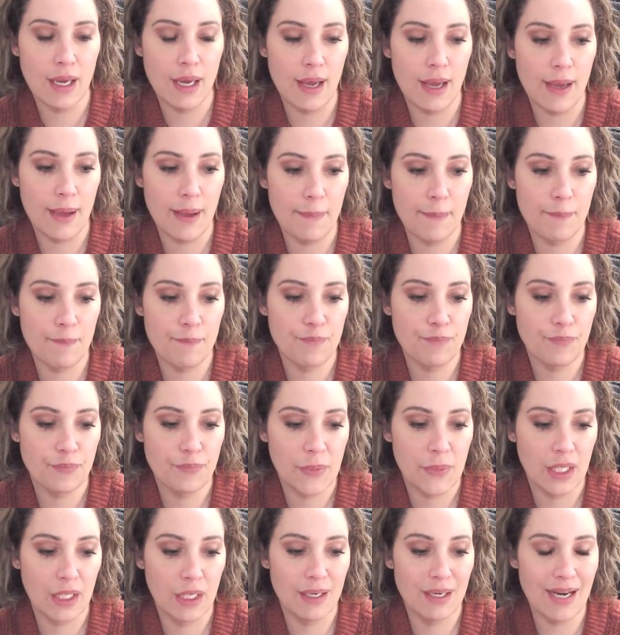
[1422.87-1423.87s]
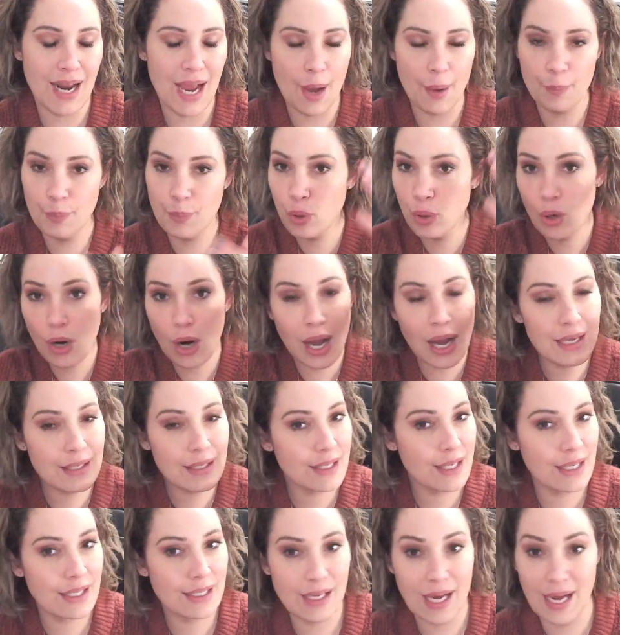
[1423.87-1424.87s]
I
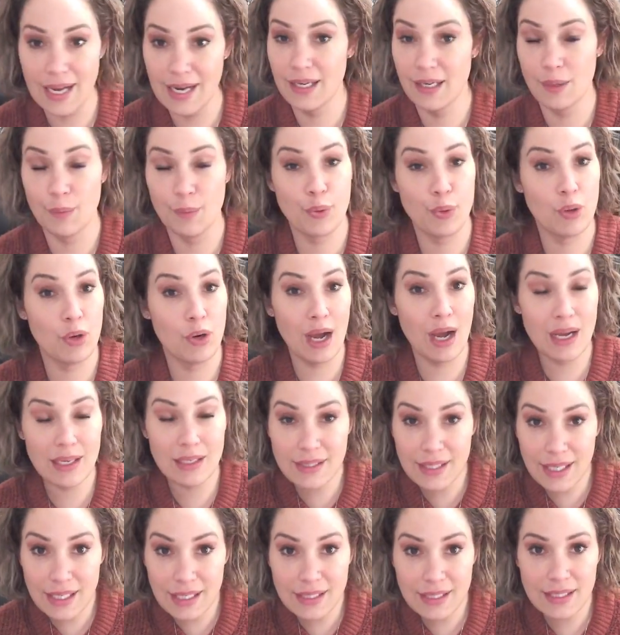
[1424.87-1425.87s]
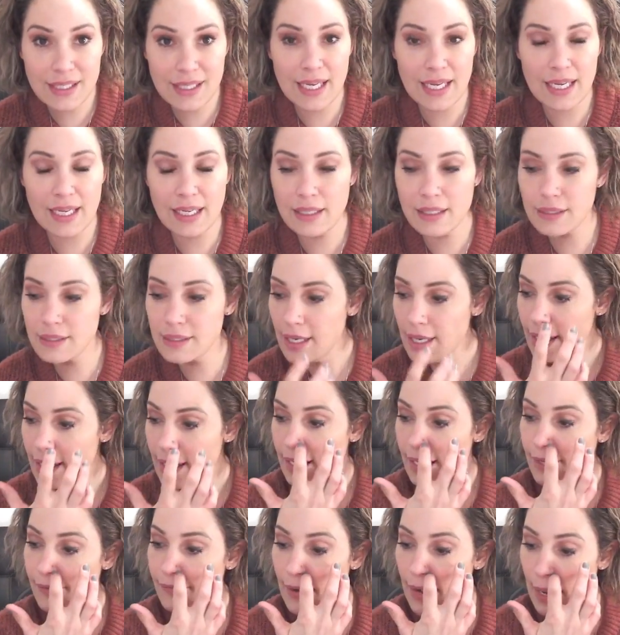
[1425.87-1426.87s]
didn't process things.
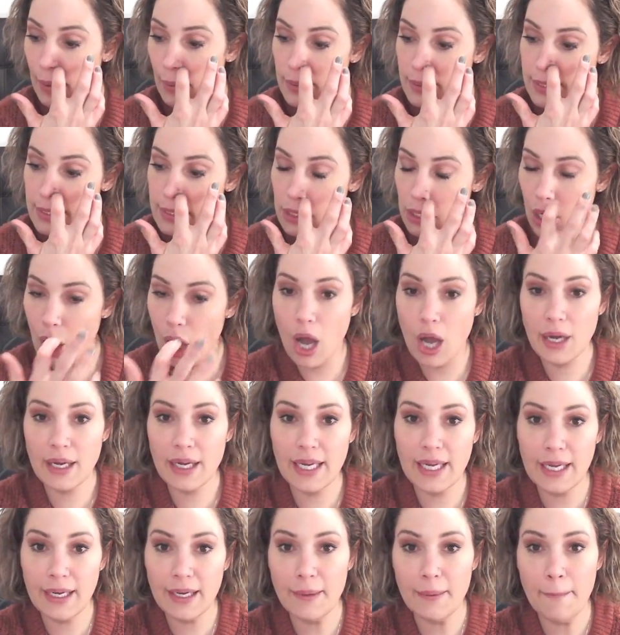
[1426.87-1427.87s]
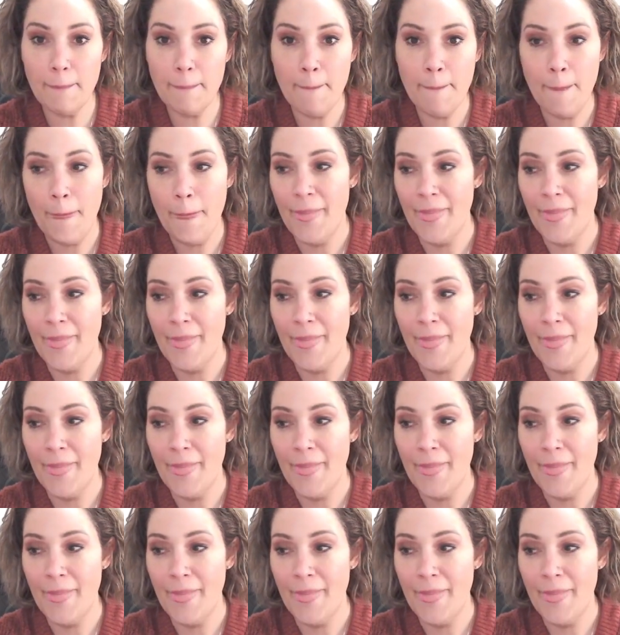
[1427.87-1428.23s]
If I was talking,